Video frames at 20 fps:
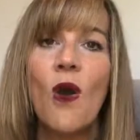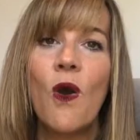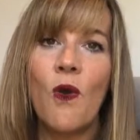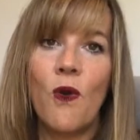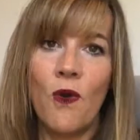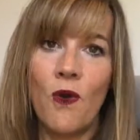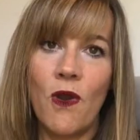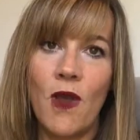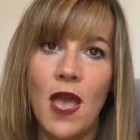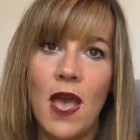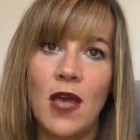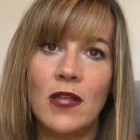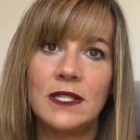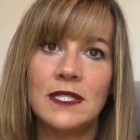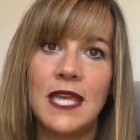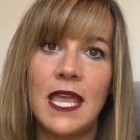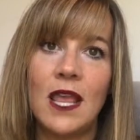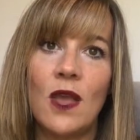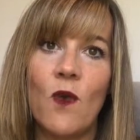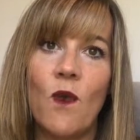or I'll
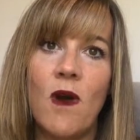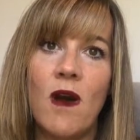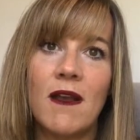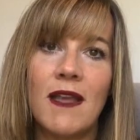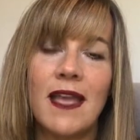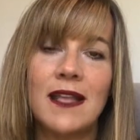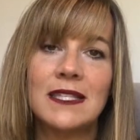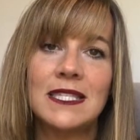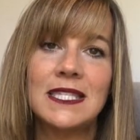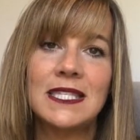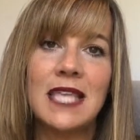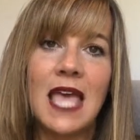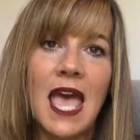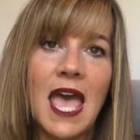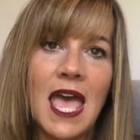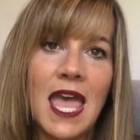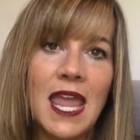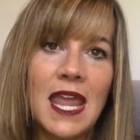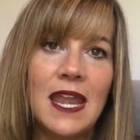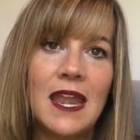take a walk
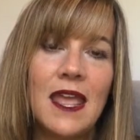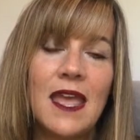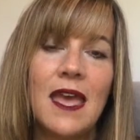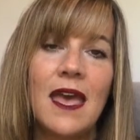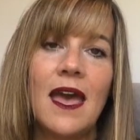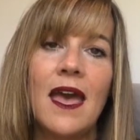outside,